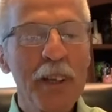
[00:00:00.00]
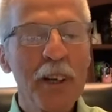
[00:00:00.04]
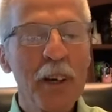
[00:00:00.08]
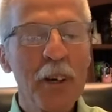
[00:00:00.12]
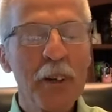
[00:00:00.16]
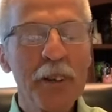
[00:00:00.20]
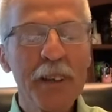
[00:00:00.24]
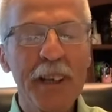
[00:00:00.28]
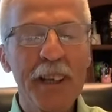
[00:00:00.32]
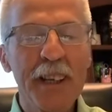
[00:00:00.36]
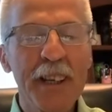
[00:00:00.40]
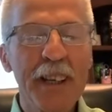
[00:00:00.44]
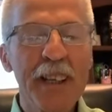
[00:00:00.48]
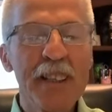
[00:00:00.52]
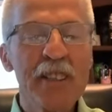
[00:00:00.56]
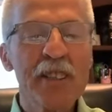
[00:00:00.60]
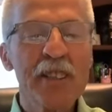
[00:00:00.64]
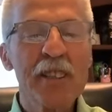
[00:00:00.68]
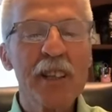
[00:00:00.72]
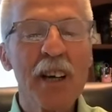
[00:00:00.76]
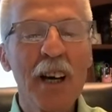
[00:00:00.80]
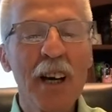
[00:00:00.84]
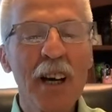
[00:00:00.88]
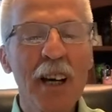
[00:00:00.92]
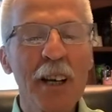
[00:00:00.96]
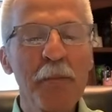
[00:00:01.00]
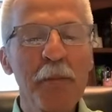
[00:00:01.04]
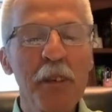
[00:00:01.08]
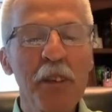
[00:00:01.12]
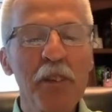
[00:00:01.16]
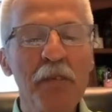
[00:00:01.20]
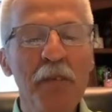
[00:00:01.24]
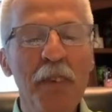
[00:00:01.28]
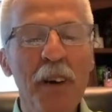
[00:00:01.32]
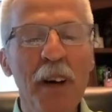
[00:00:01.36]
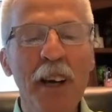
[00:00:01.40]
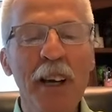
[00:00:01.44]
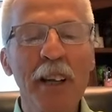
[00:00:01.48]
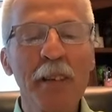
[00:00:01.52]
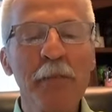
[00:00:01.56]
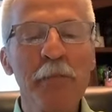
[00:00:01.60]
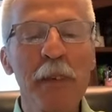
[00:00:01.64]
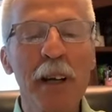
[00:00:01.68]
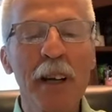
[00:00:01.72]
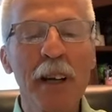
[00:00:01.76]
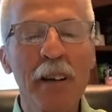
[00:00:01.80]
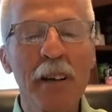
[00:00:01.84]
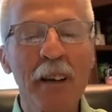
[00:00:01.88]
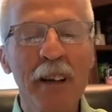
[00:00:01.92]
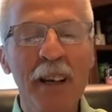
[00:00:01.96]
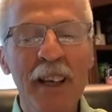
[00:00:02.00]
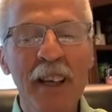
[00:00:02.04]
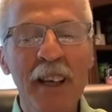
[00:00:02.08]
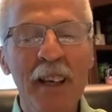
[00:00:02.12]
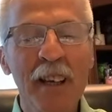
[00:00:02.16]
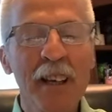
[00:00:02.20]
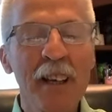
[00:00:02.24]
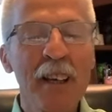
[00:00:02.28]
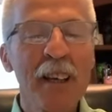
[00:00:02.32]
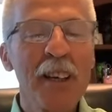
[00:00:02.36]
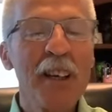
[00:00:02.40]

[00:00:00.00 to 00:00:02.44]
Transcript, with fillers: know that each time you find Mary,